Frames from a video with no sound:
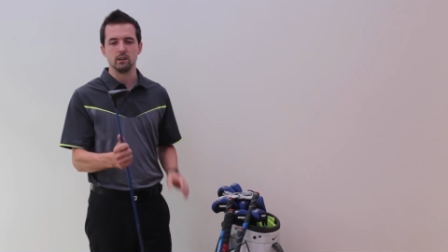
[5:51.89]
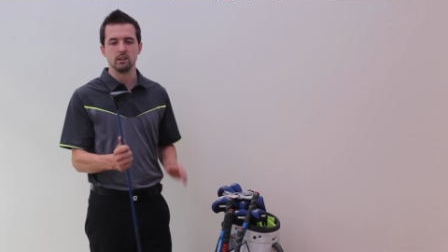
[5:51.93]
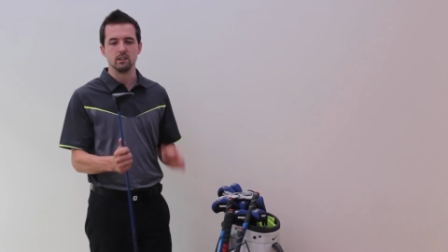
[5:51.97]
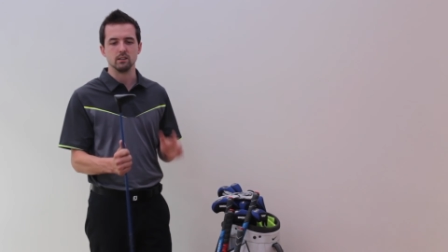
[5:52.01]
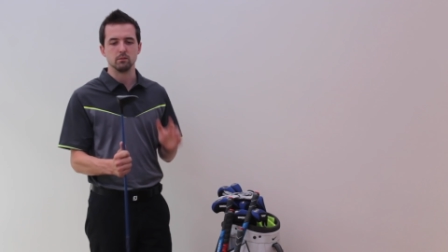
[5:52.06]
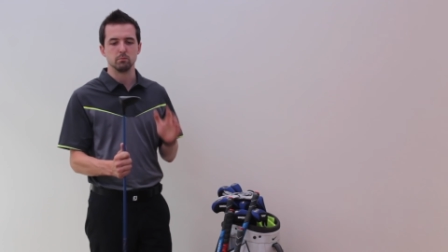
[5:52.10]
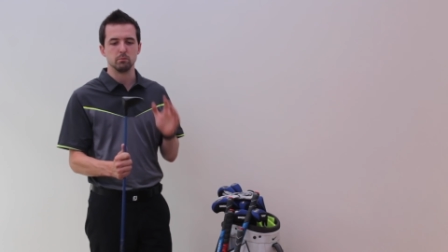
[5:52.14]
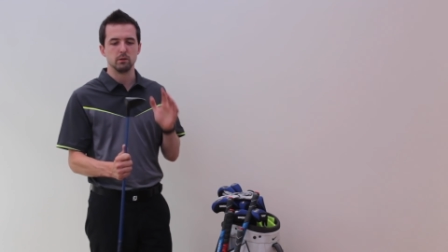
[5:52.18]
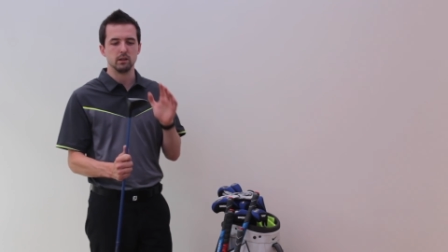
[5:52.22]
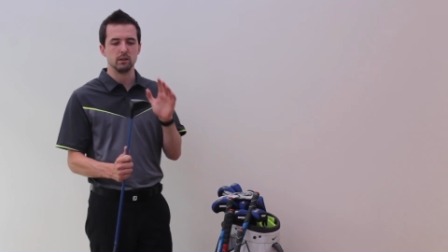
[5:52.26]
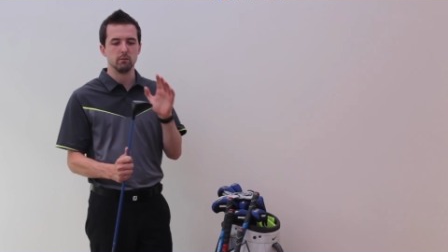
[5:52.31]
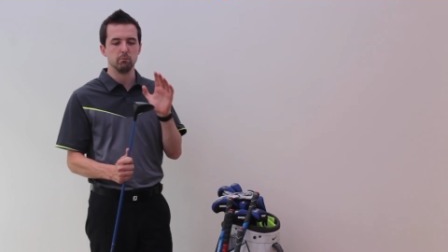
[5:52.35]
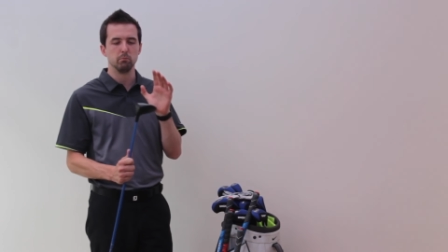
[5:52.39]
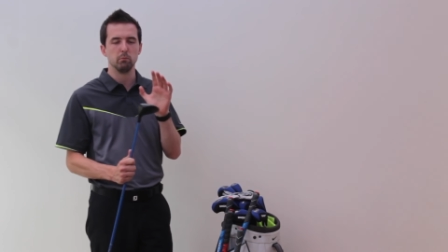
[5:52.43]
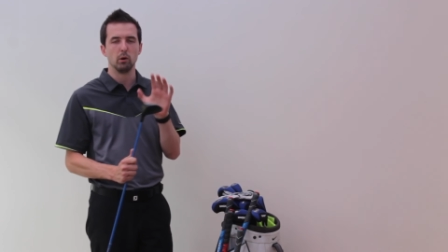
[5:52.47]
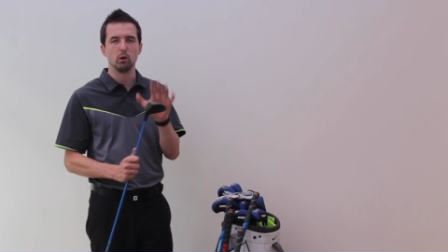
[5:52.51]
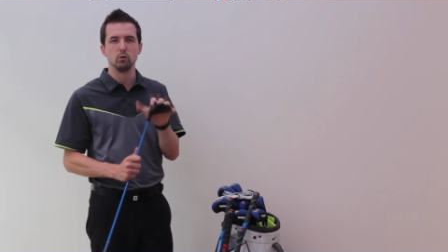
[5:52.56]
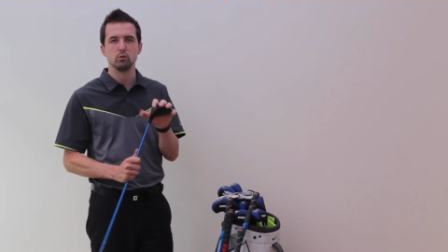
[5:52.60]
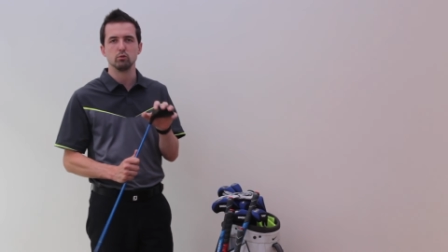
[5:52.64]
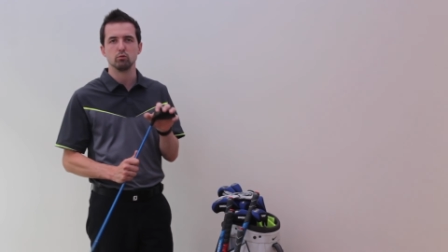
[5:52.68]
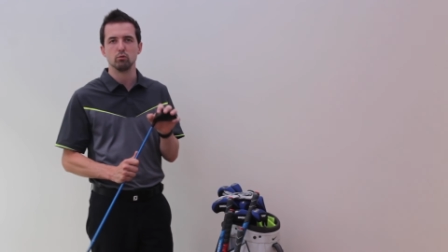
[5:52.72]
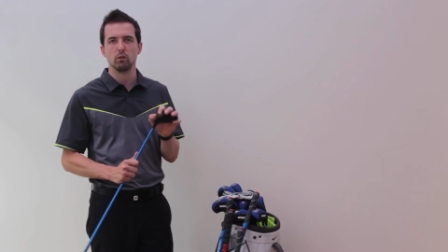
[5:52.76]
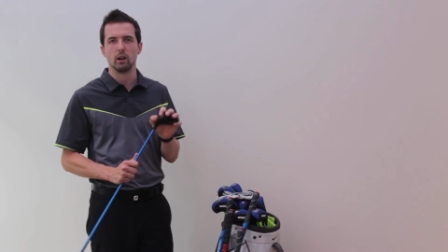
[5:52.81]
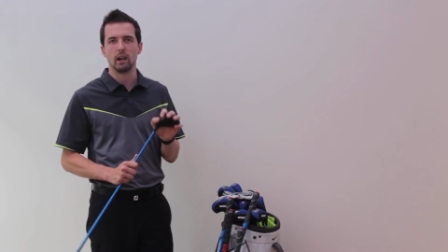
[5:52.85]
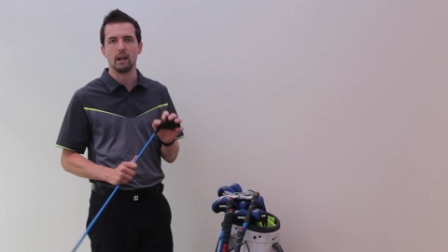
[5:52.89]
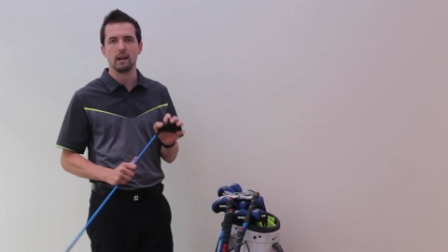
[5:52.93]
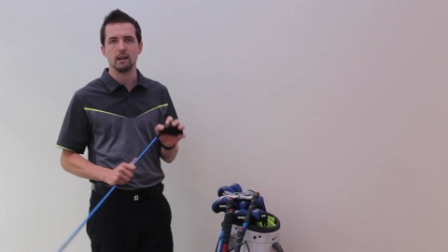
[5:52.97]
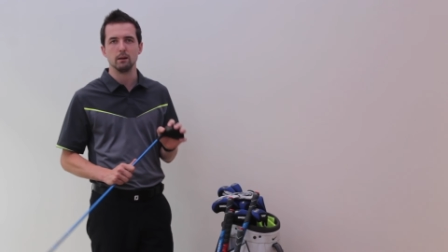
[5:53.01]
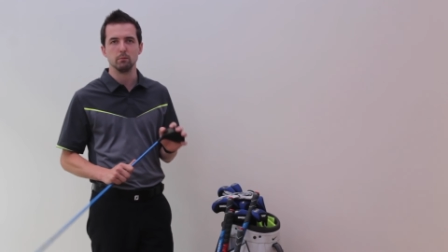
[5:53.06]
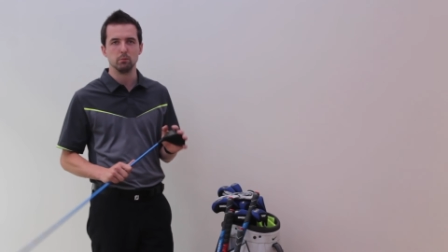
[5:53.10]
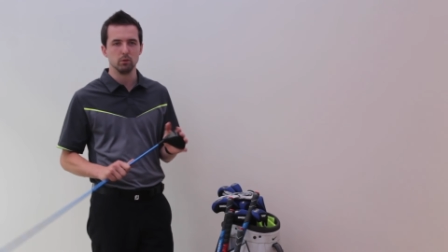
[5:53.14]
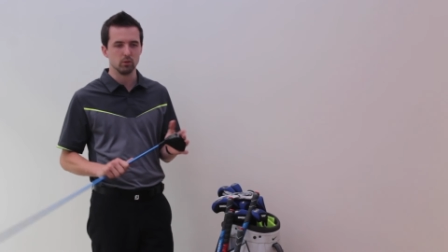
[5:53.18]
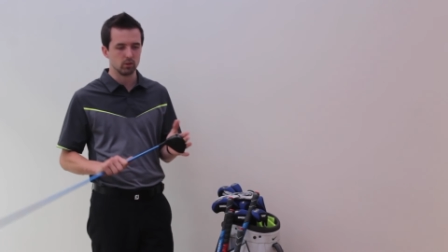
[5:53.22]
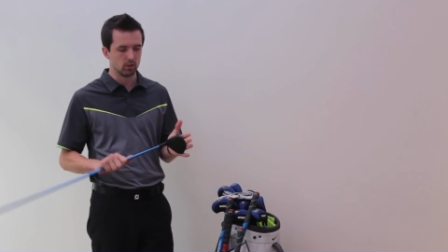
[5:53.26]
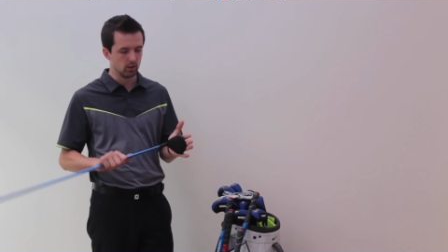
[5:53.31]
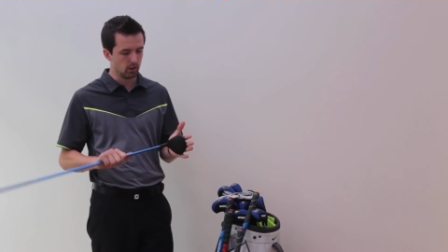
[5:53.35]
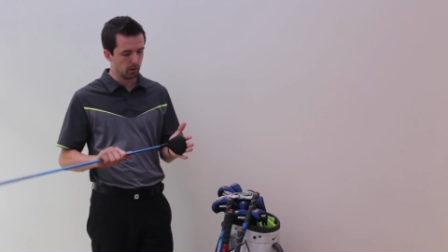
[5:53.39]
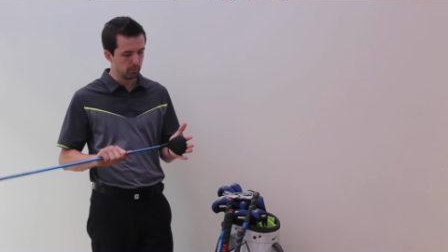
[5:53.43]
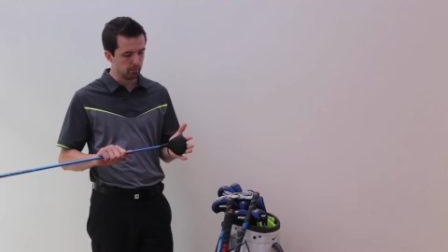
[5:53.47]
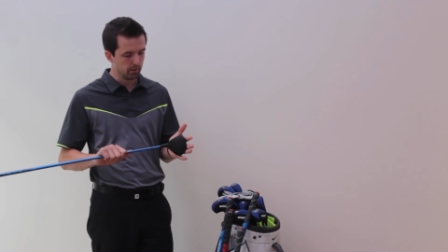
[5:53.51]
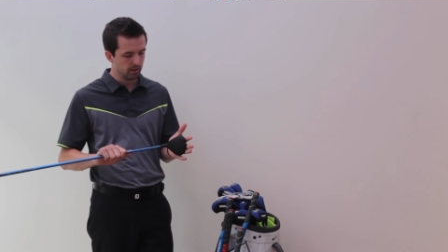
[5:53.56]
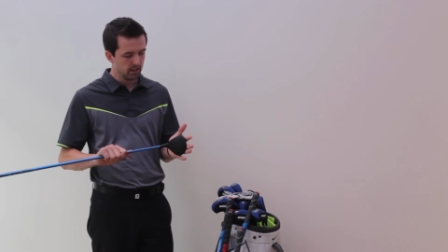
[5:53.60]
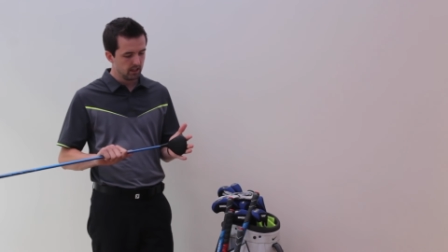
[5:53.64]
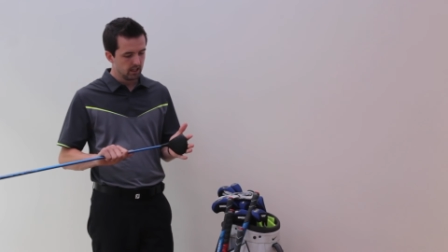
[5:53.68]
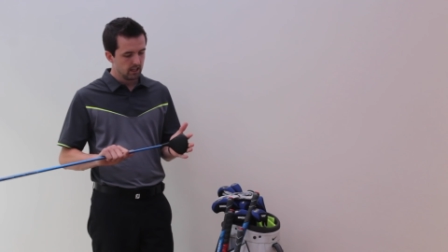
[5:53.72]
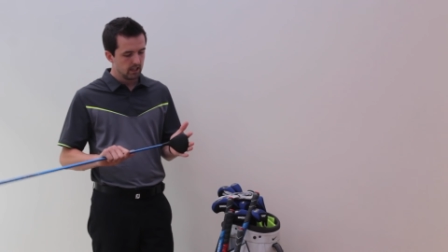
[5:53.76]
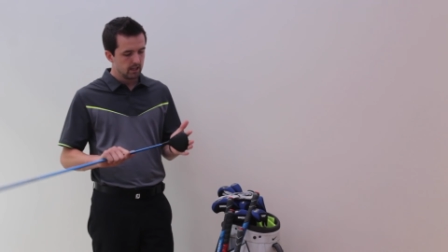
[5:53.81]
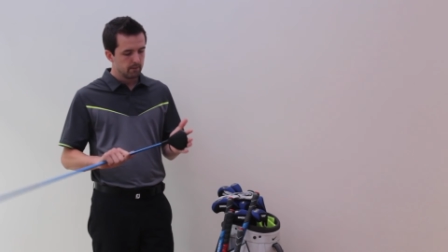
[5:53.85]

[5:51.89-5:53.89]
and it's my most reliable club.